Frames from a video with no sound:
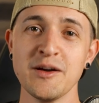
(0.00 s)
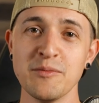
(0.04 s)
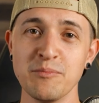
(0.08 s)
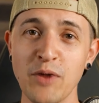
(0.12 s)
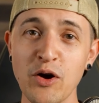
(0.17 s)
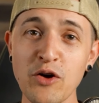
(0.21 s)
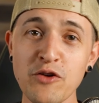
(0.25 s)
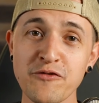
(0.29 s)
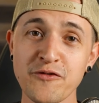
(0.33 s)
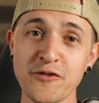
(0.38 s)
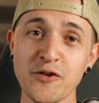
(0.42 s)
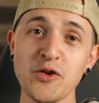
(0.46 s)

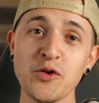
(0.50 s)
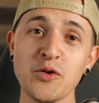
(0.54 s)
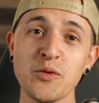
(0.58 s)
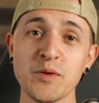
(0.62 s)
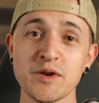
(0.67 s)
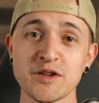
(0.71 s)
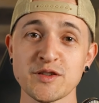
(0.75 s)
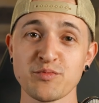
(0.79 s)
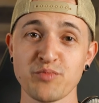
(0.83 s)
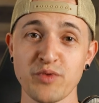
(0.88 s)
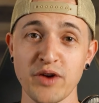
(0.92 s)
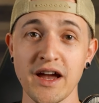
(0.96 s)
Mofu
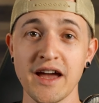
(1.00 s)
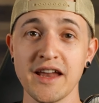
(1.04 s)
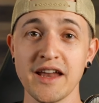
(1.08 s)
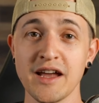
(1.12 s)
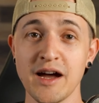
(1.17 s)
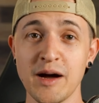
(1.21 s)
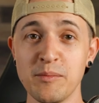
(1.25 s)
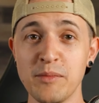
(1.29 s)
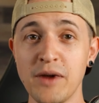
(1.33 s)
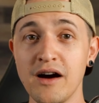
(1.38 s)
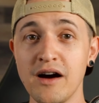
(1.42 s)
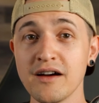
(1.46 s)
was bred
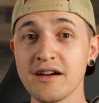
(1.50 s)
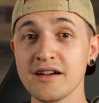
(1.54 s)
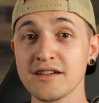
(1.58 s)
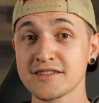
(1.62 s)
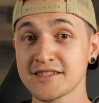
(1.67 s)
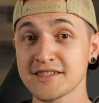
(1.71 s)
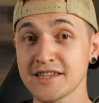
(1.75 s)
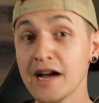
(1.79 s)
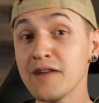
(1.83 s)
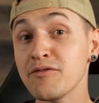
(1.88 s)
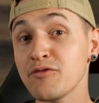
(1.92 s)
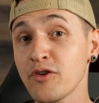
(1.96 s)
among
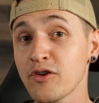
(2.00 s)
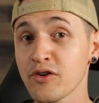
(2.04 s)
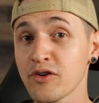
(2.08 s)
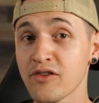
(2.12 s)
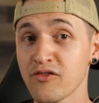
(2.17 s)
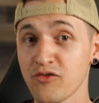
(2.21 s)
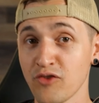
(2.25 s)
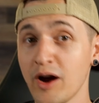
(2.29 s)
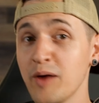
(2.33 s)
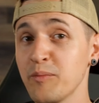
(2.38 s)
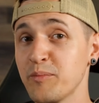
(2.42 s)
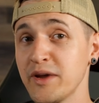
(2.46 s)
several
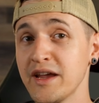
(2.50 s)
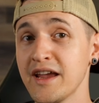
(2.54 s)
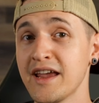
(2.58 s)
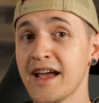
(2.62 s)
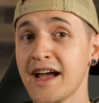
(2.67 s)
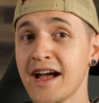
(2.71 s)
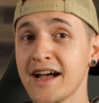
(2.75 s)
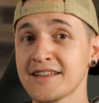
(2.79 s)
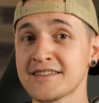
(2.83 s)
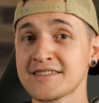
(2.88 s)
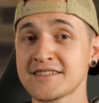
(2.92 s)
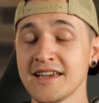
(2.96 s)
grumpy
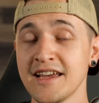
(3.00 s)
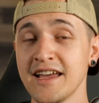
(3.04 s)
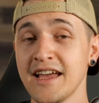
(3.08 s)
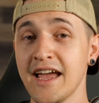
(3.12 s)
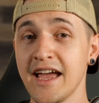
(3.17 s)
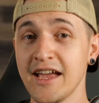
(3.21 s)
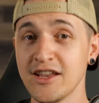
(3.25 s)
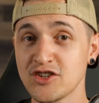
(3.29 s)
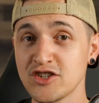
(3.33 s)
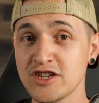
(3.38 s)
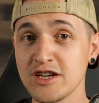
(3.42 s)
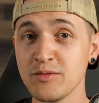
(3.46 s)
cats,
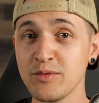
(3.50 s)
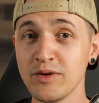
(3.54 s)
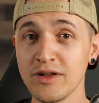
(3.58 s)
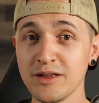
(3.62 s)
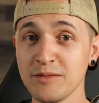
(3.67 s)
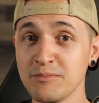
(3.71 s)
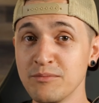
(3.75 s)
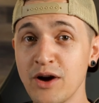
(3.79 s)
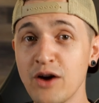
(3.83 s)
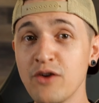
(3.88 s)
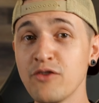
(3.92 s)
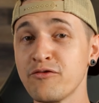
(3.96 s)
and she will
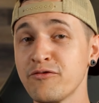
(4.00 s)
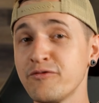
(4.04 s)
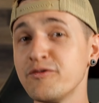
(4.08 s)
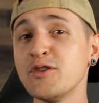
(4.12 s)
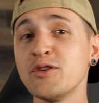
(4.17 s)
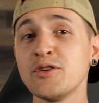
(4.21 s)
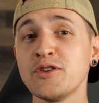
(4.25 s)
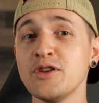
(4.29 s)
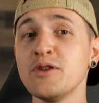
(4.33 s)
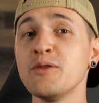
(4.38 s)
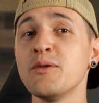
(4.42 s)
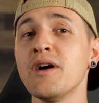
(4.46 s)

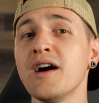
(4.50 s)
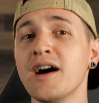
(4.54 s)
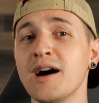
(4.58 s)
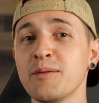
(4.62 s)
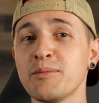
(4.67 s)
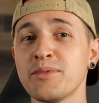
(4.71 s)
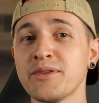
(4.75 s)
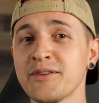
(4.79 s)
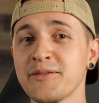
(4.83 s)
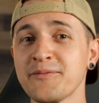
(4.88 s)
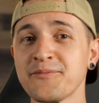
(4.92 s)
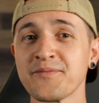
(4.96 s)
MoFu you
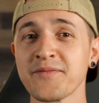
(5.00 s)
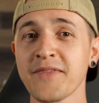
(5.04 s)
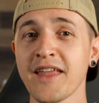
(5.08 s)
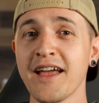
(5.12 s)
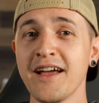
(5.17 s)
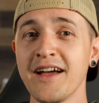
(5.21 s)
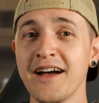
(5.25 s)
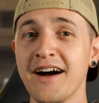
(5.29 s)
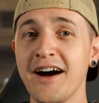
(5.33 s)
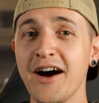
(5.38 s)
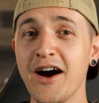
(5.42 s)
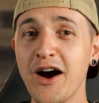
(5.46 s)
up.
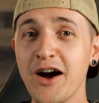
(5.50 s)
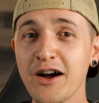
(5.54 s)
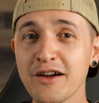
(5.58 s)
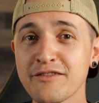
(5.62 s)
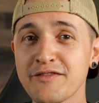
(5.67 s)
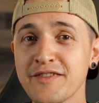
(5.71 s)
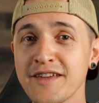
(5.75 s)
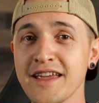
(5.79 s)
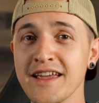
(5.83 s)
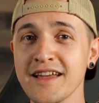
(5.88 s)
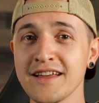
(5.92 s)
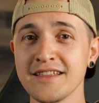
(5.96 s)

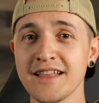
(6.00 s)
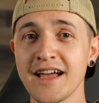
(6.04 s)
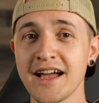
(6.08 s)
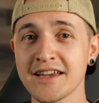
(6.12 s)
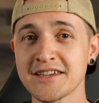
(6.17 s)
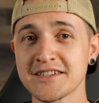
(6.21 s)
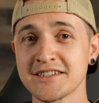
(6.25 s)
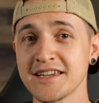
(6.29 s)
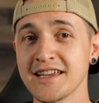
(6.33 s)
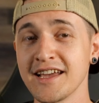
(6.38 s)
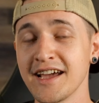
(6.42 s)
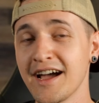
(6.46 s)
Hogvi
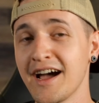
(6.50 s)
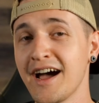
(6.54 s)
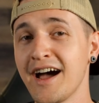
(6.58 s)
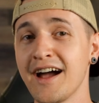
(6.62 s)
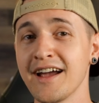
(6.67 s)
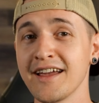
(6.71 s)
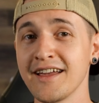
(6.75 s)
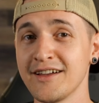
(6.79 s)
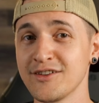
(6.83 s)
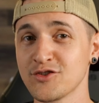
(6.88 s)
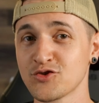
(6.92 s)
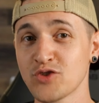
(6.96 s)
likes to get
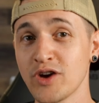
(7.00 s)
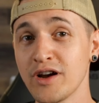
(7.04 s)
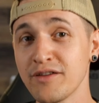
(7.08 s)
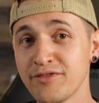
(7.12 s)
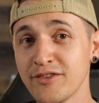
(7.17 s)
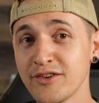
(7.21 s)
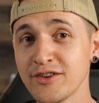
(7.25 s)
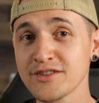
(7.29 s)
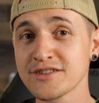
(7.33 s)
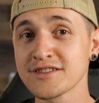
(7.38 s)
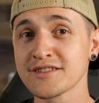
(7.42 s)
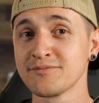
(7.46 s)
high on
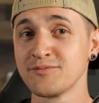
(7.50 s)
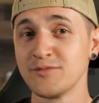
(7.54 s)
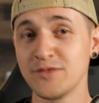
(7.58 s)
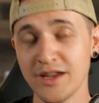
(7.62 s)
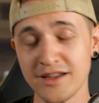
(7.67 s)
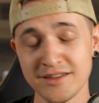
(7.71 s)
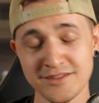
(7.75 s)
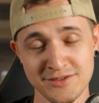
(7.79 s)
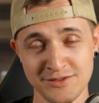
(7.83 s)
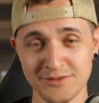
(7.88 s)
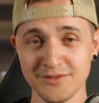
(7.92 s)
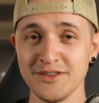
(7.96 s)
truffles,
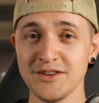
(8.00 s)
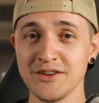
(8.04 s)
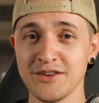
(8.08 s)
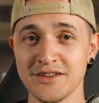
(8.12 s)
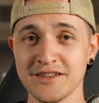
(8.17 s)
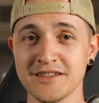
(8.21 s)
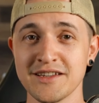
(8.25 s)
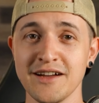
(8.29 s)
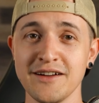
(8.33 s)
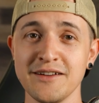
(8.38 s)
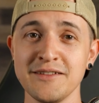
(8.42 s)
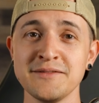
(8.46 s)
as you
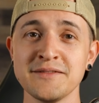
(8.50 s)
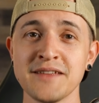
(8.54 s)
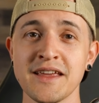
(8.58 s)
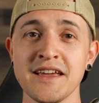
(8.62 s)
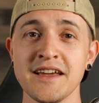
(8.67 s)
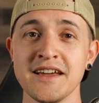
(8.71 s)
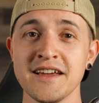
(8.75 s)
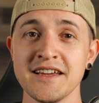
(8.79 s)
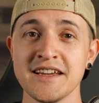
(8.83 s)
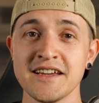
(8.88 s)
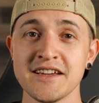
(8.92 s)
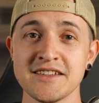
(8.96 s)
can tell.
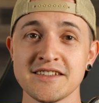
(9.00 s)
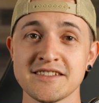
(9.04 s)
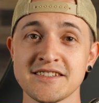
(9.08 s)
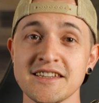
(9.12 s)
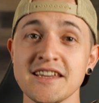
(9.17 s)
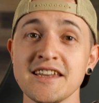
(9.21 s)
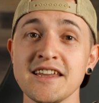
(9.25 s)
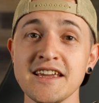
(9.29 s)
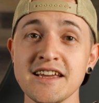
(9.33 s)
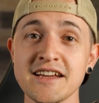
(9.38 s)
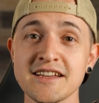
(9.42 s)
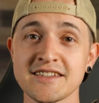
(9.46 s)

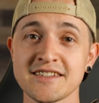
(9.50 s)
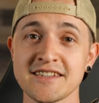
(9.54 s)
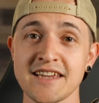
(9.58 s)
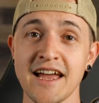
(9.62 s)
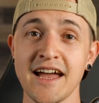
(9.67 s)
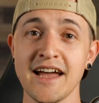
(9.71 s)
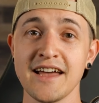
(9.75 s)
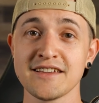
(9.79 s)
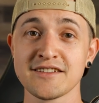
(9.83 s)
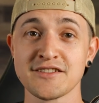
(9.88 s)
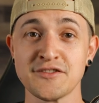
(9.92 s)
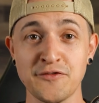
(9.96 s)
Sidious
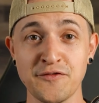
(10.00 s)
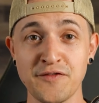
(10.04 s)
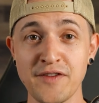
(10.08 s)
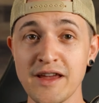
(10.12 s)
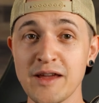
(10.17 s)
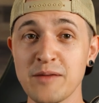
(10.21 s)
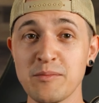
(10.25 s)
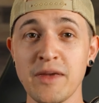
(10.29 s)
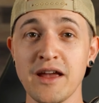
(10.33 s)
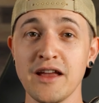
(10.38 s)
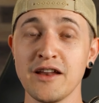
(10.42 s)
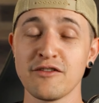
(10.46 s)
has
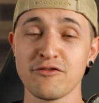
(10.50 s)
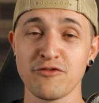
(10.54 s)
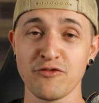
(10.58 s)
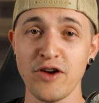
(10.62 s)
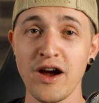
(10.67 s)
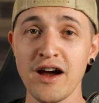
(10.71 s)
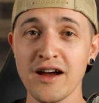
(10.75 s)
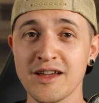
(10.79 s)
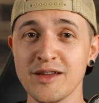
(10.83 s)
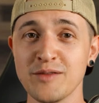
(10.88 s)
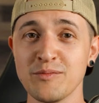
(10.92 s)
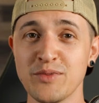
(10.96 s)
feet made of
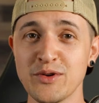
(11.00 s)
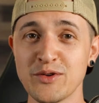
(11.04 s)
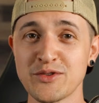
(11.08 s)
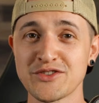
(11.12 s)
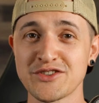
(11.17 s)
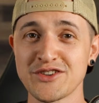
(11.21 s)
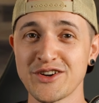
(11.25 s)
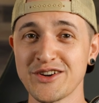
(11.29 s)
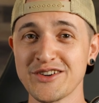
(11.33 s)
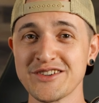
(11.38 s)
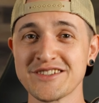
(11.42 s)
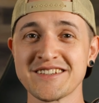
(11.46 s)
rocket
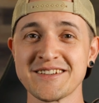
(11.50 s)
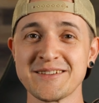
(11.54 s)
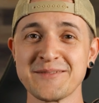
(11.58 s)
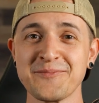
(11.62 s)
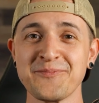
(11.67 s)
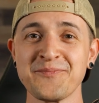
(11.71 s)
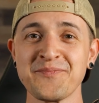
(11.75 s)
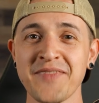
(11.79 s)
boosters.